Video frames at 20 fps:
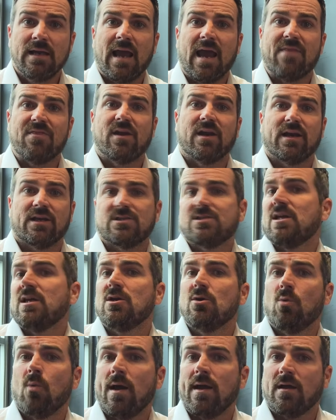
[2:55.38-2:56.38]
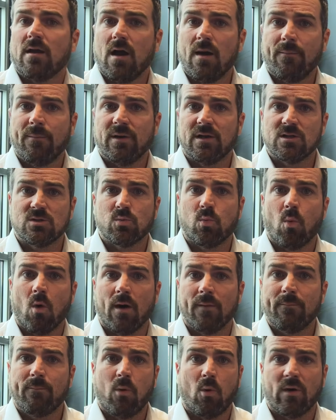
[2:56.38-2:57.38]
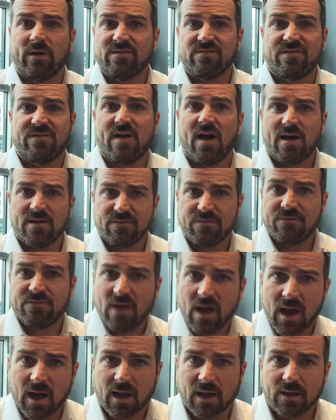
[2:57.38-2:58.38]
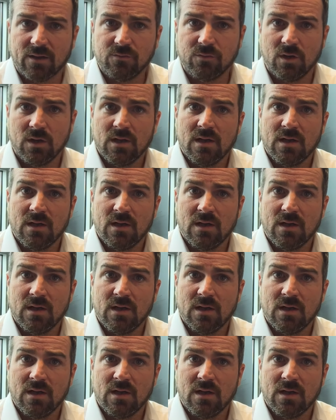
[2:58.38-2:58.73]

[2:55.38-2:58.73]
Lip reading: and the next day you wake up and it's 1.55,